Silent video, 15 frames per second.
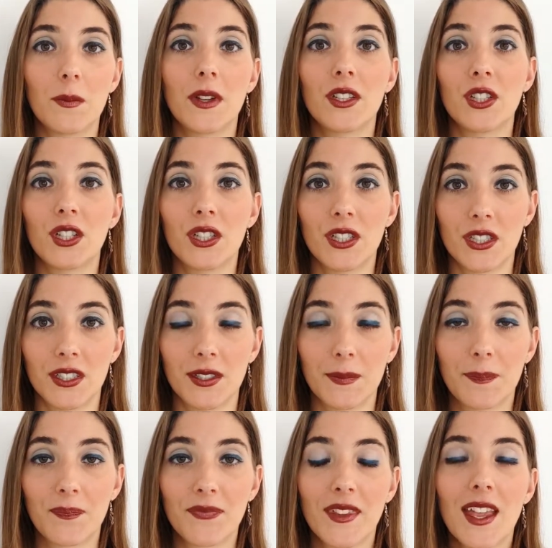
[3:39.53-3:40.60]
and you're good.
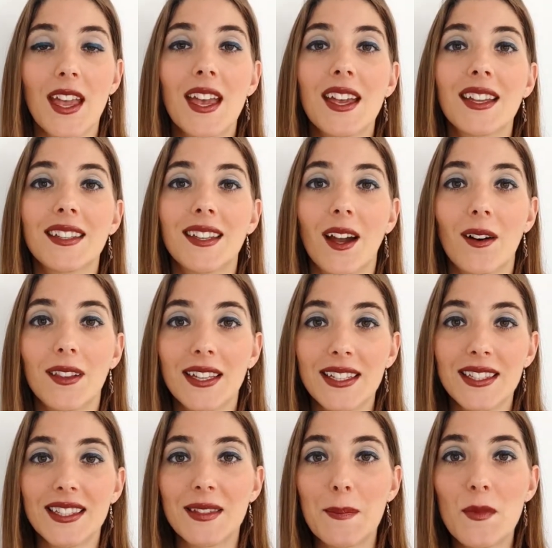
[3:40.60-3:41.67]
Now
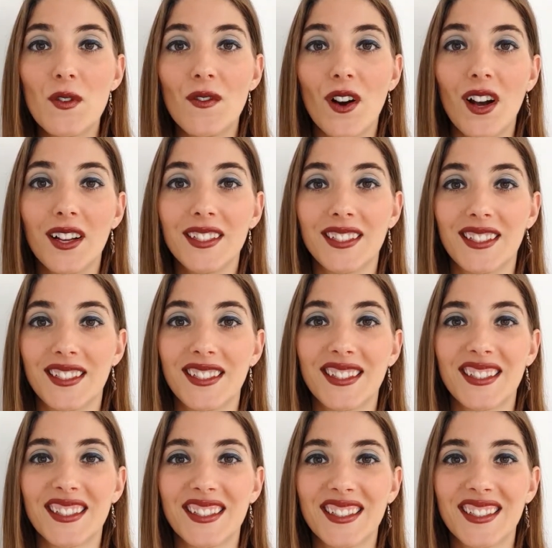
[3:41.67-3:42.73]
let's move on to
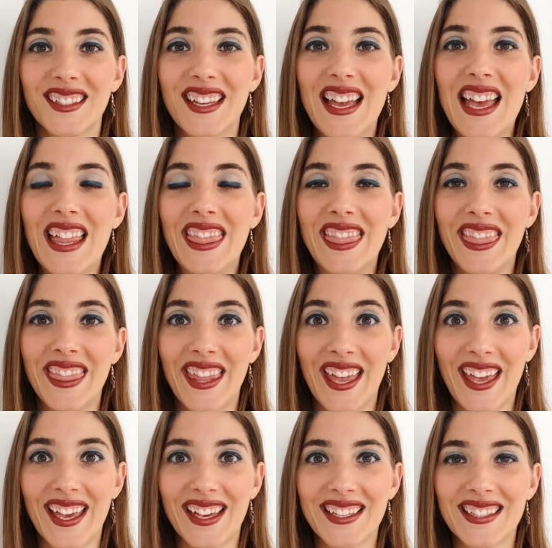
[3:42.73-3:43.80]
the
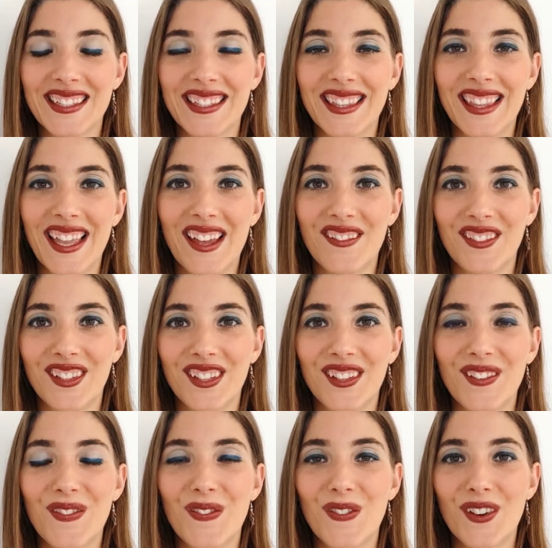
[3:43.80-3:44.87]
next
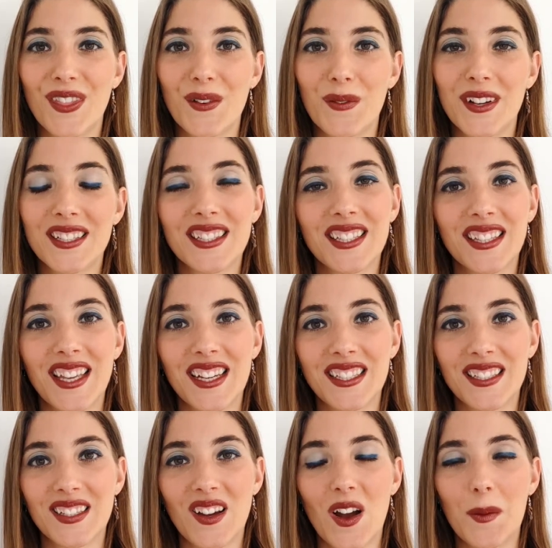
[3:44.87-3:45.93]
level for the ones who like
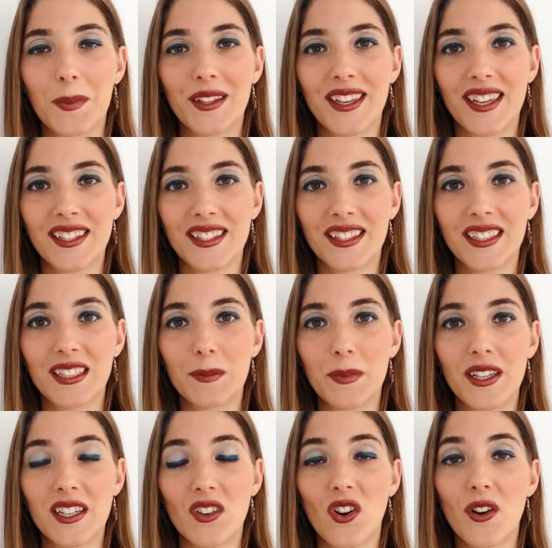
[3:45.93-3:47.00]
to complicate a little
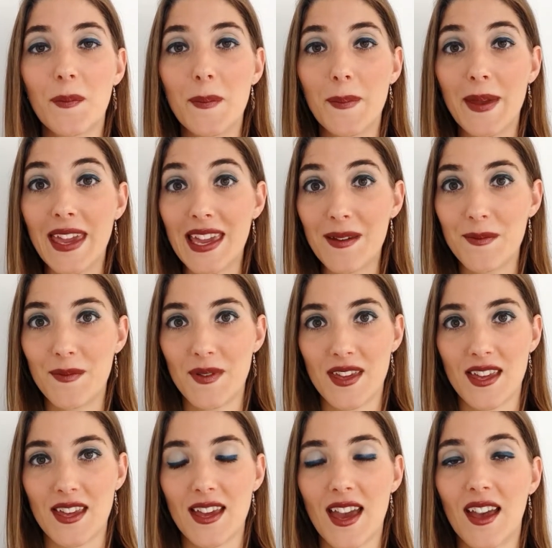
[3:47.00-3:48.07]
bit, or
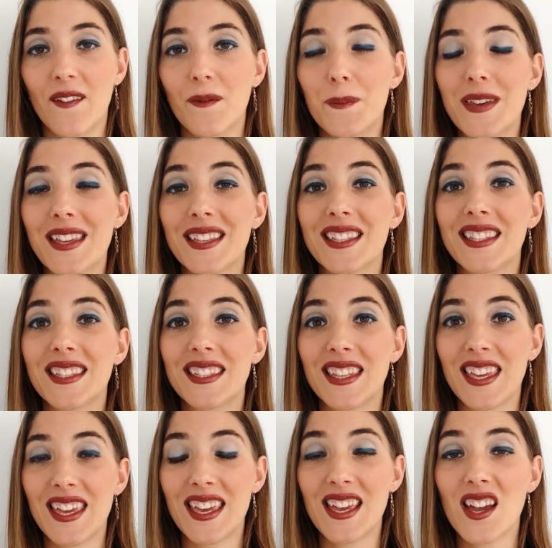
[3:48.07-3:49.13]
maybe have been
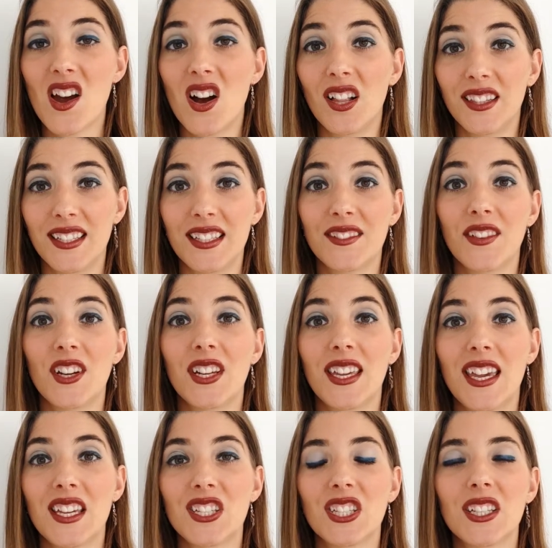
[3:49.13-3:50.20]
seeing all these
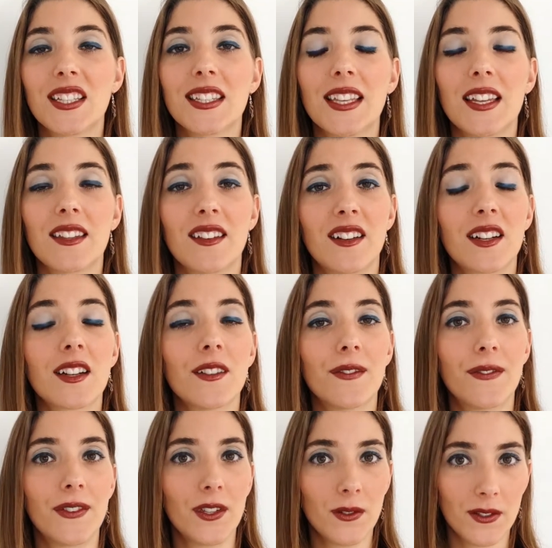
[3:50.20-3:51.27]
variations and are
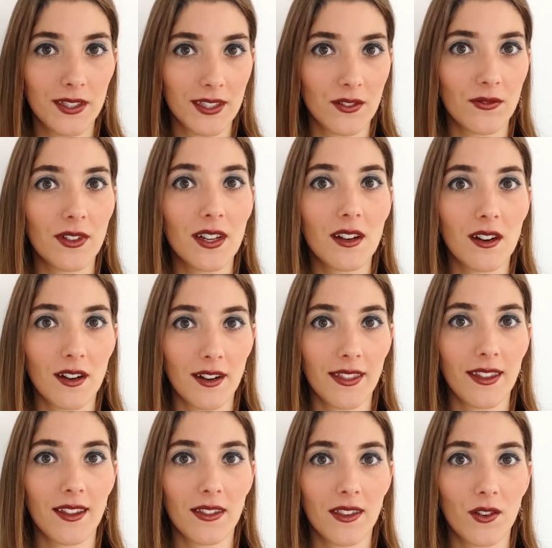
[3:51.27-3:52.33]
confused
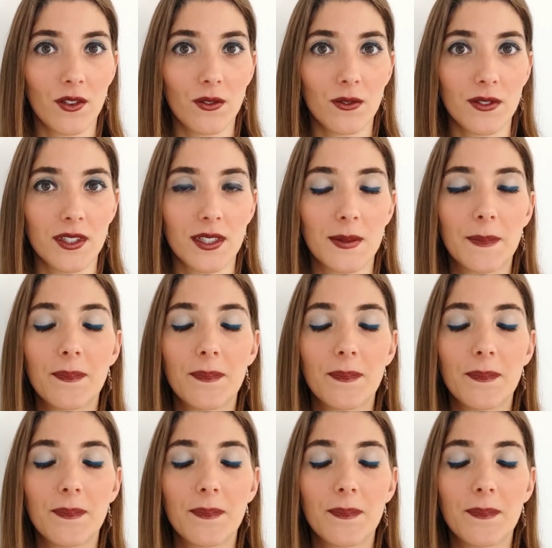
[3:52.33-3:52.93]
regarding those.